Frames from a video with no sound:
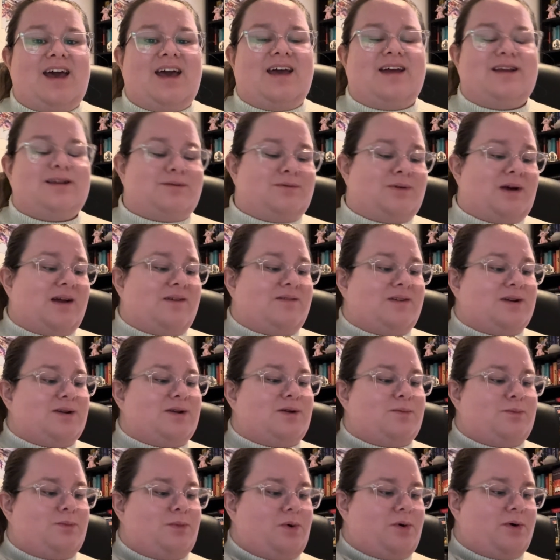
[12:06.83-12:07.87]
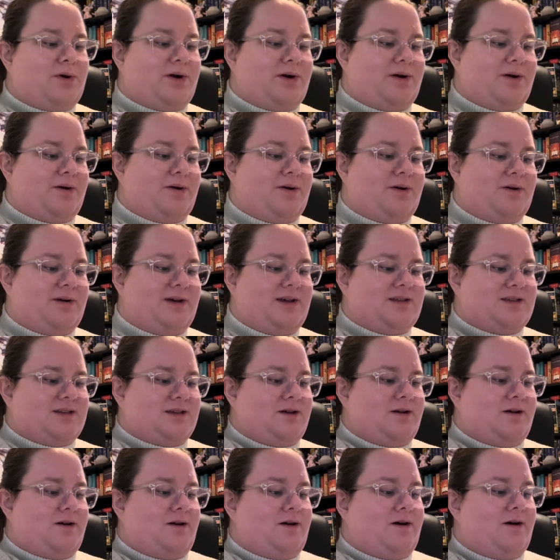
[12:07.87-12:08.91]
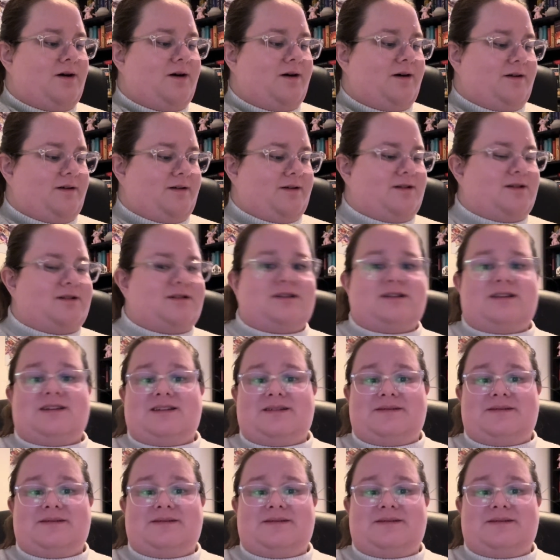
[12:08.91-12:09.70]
It's arriving tomorrow. It's called,